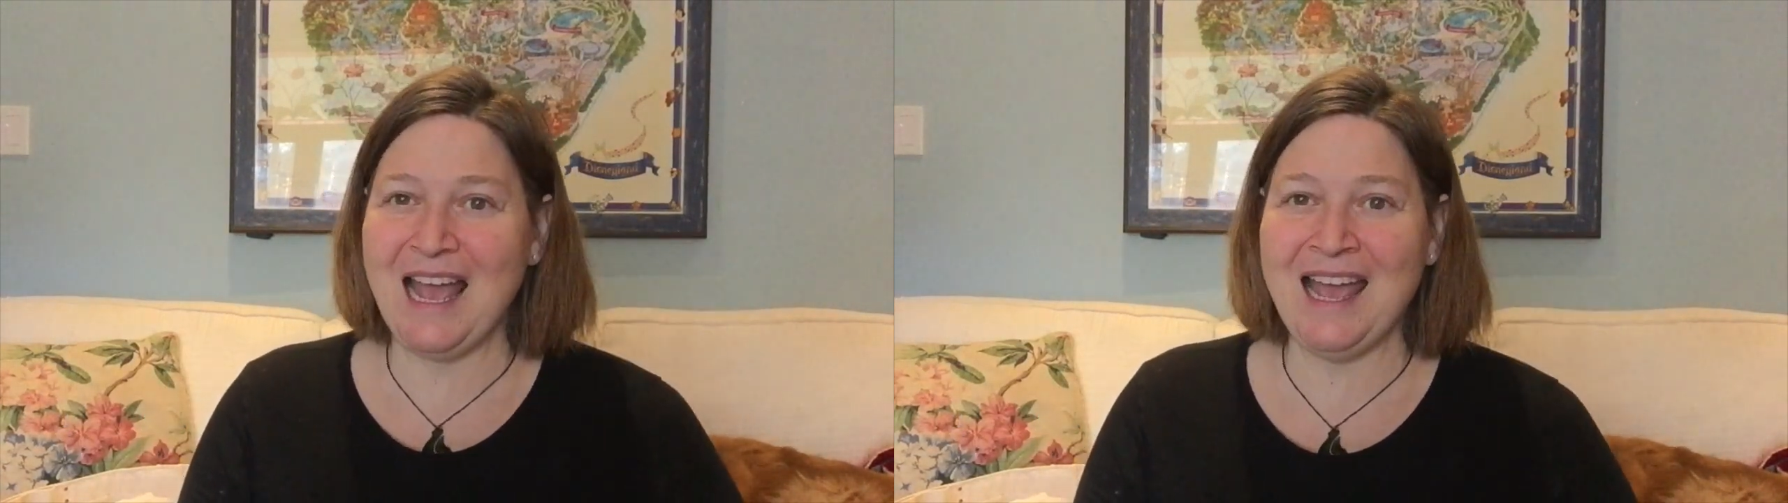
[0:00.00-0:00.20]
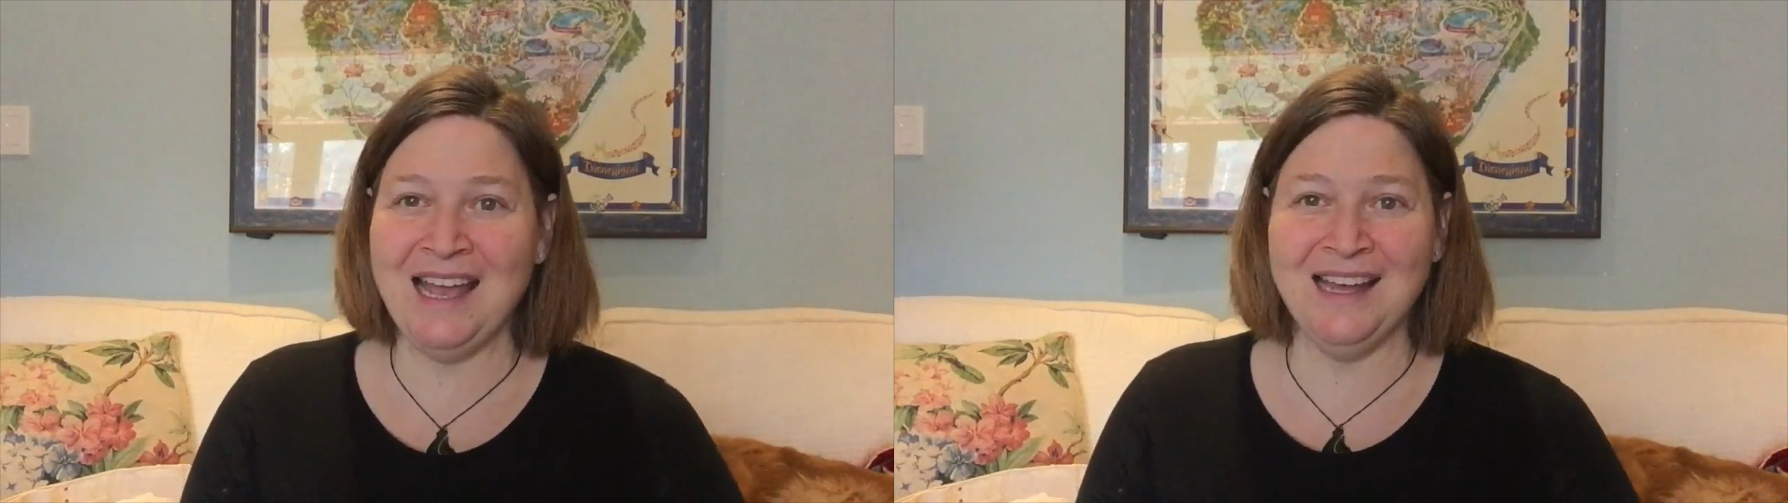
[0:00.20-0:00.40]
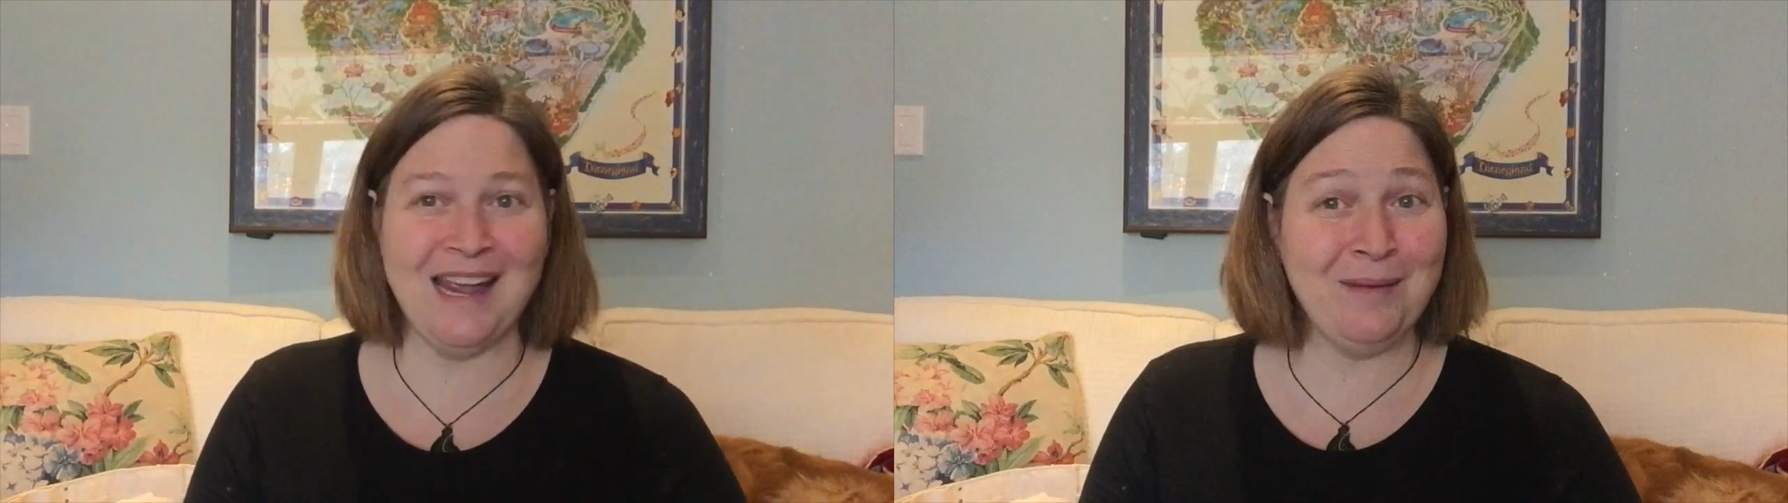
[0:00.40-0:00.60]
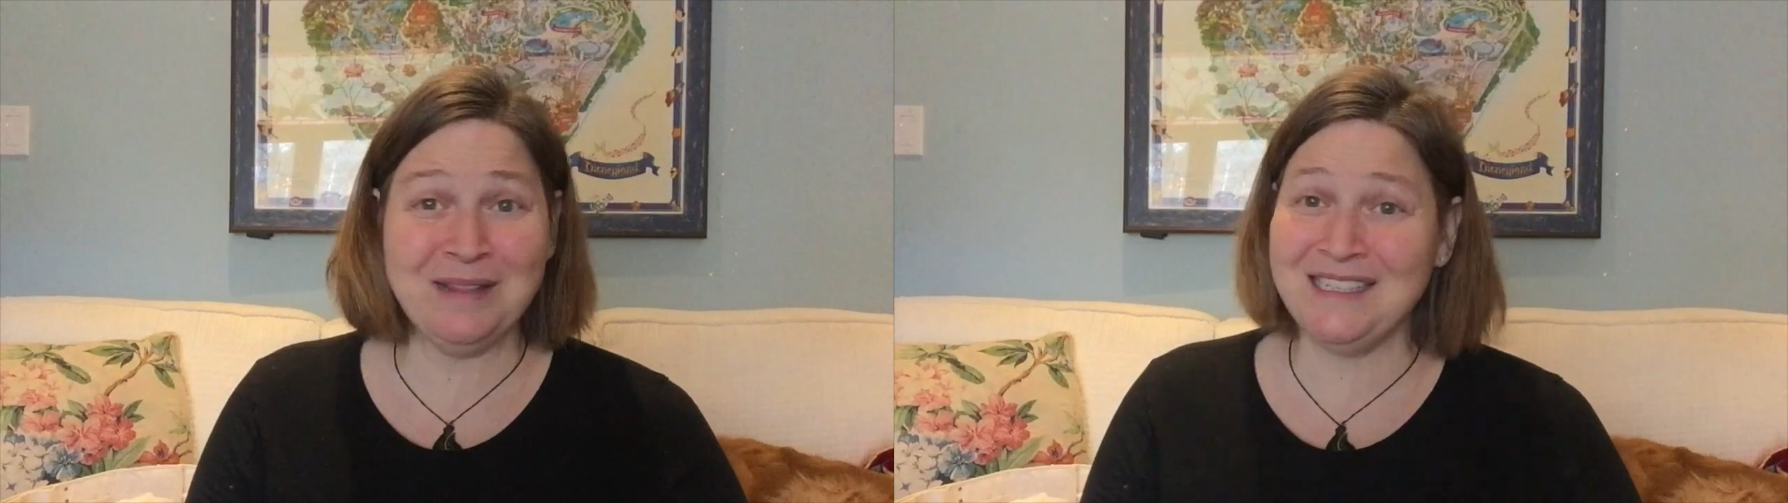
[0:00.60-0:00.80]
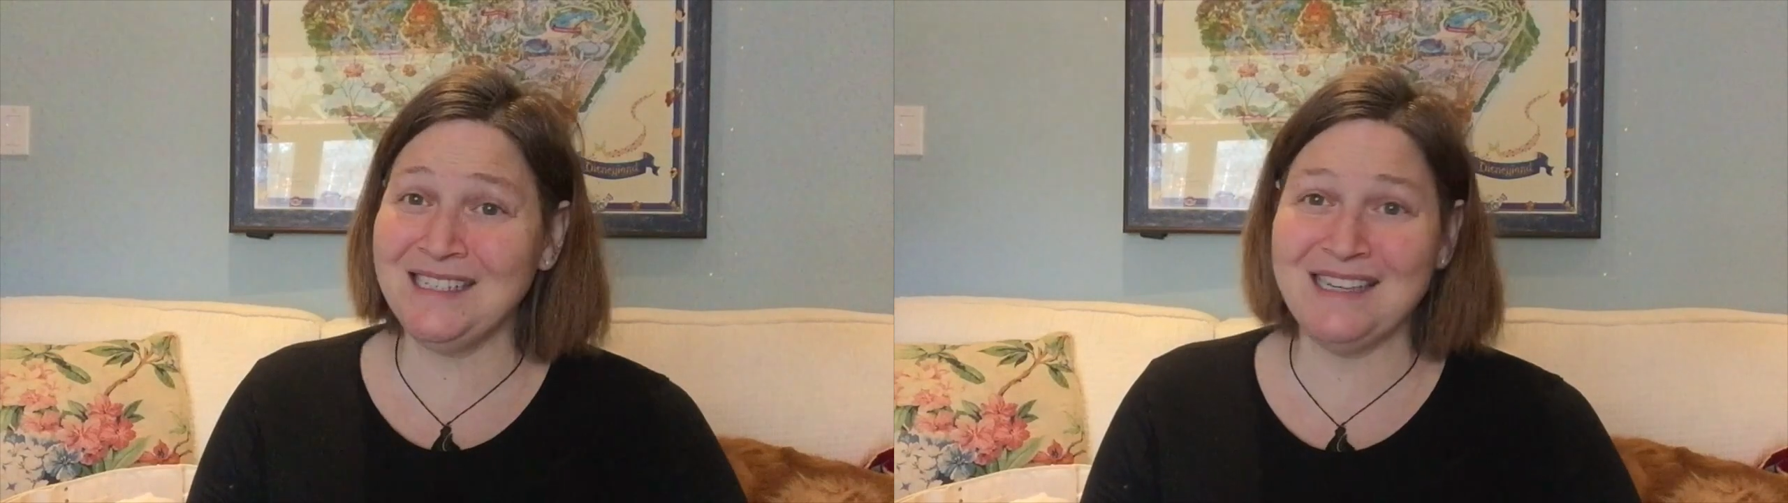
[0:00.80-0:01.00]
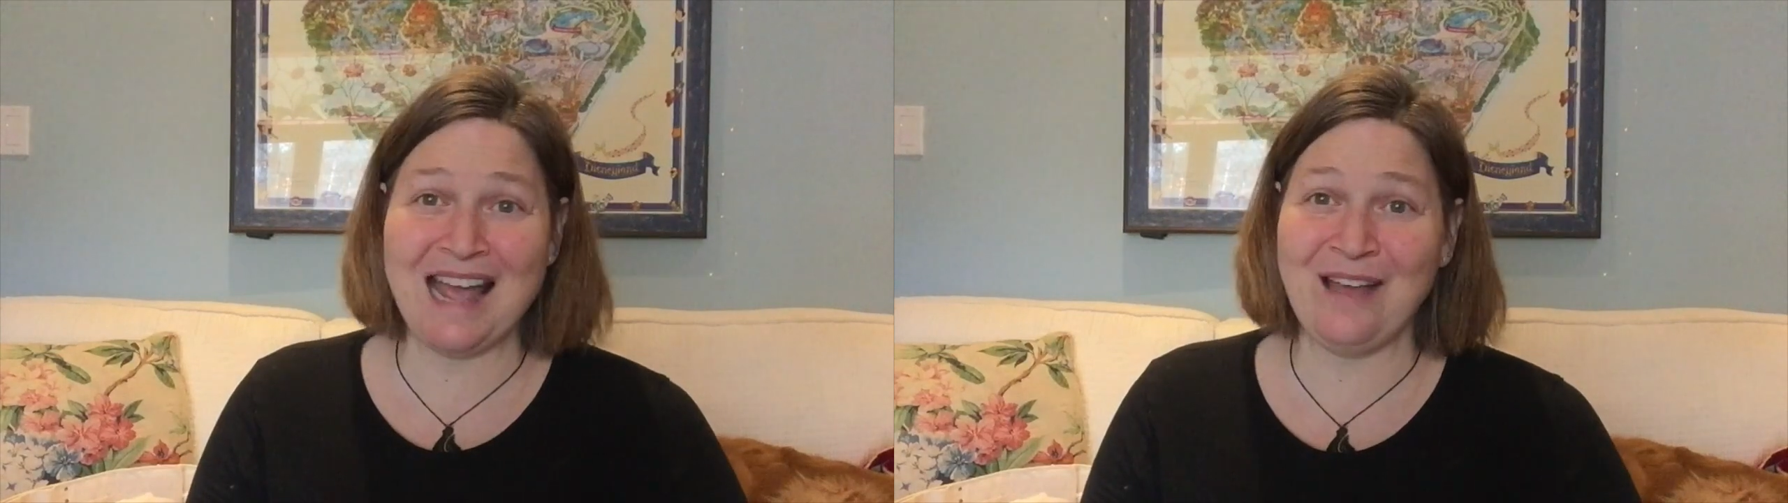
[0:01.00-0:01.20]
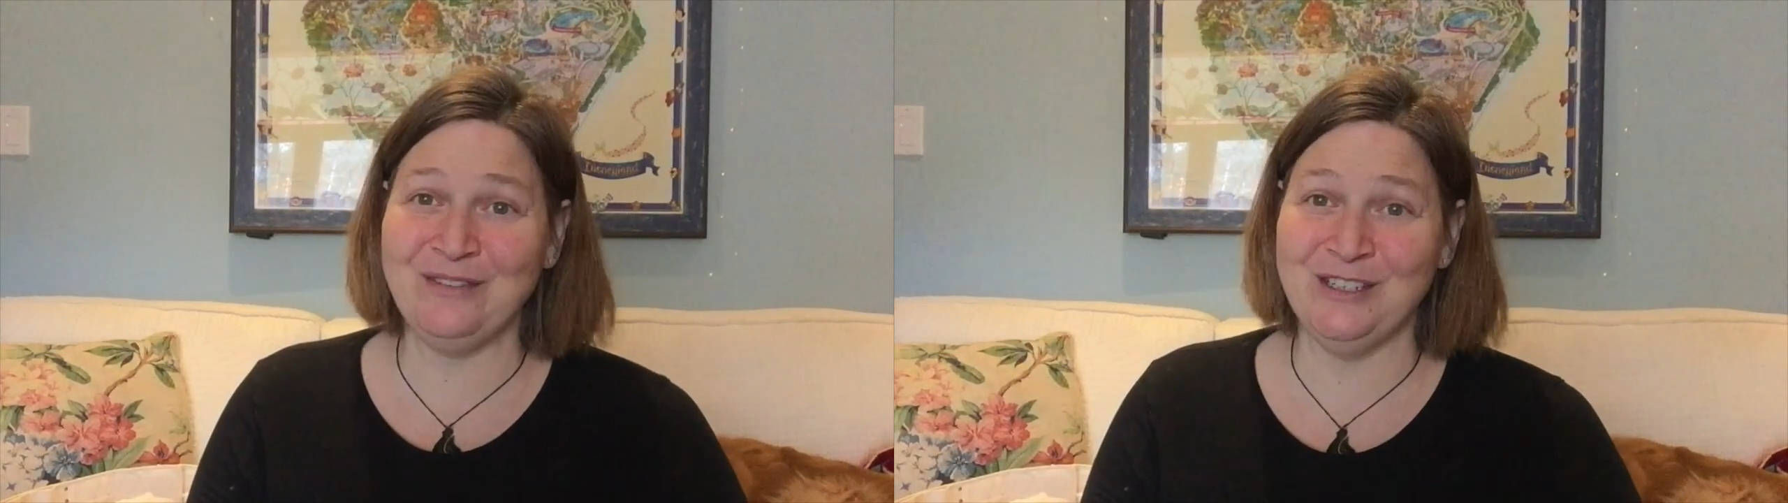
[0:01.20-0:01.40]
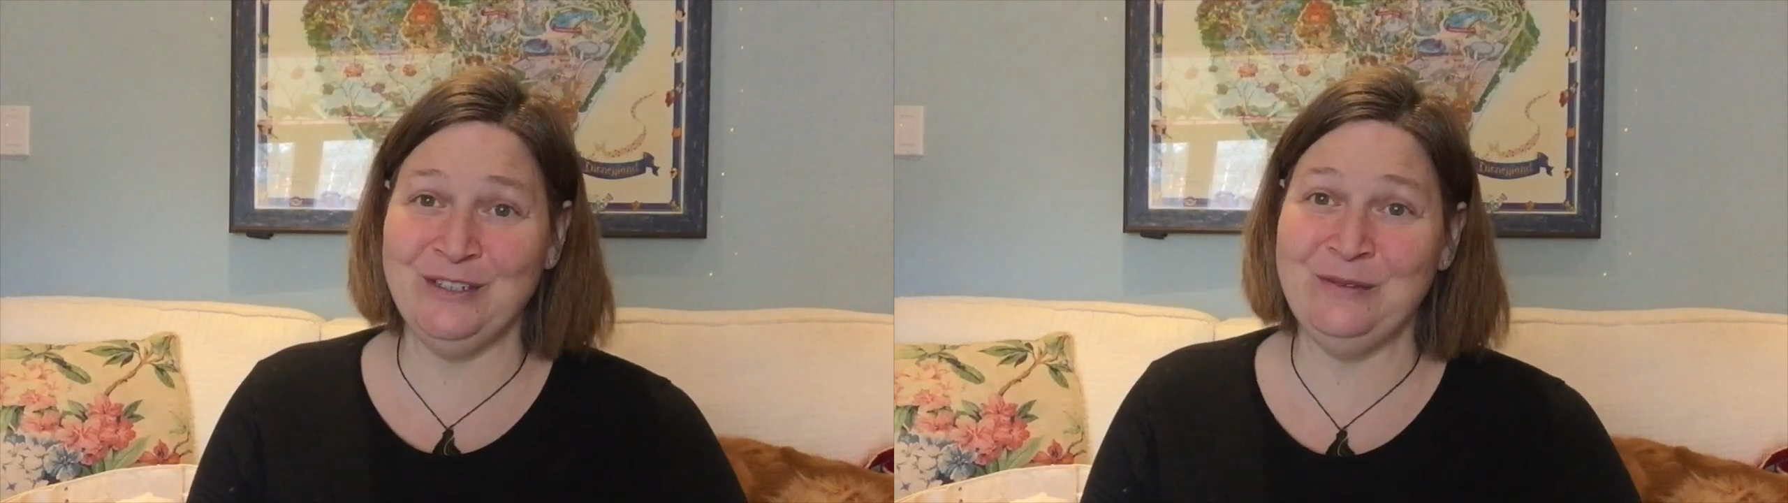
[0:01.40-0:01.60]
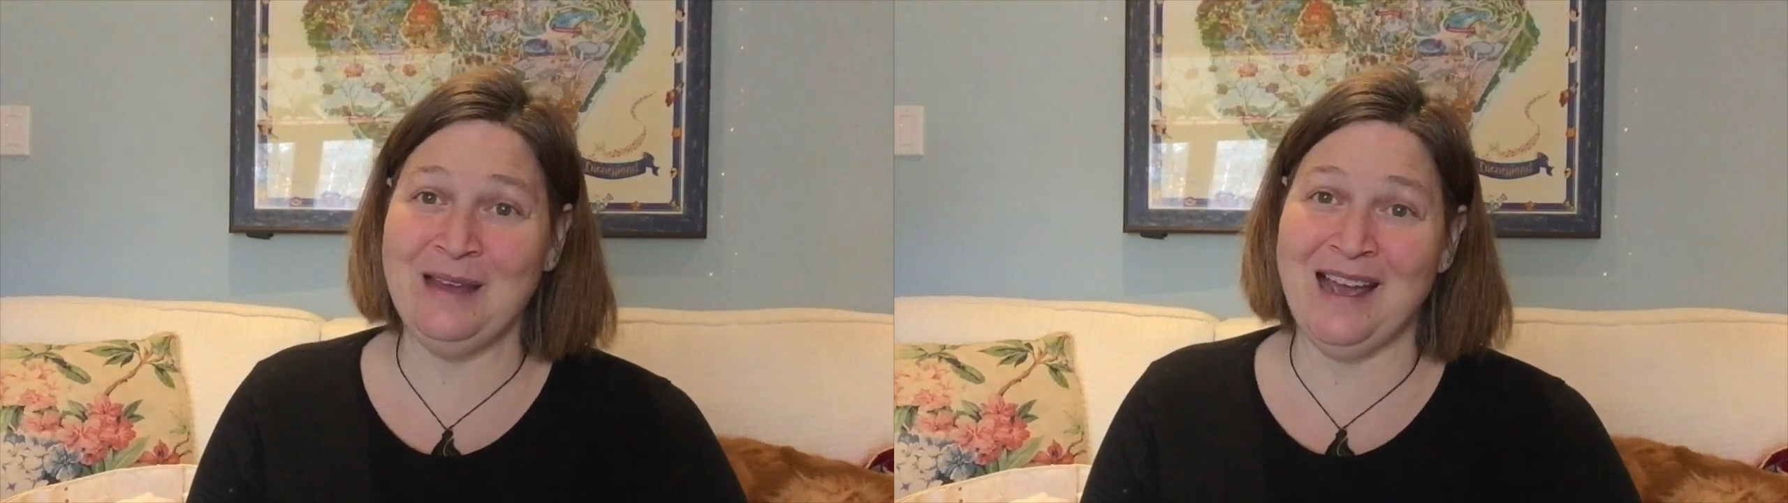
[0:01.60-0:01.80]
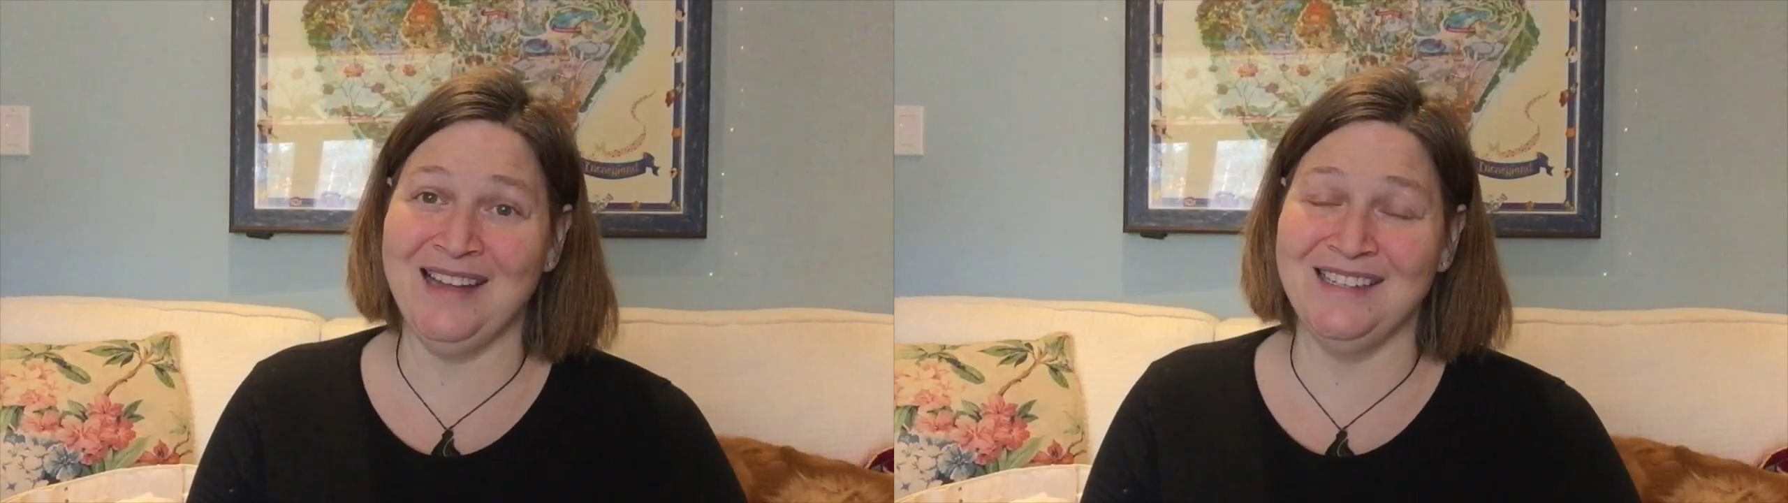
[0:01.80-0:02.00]
And Emily didn't have to do
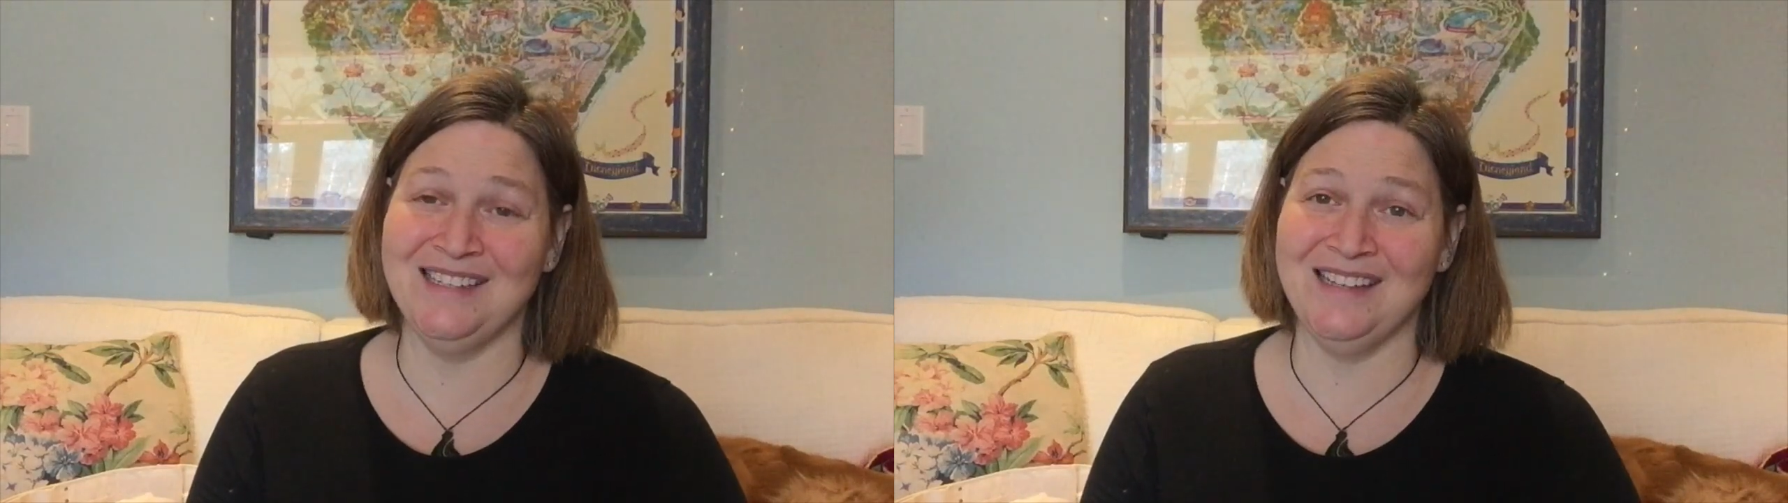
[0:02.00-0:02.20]
that.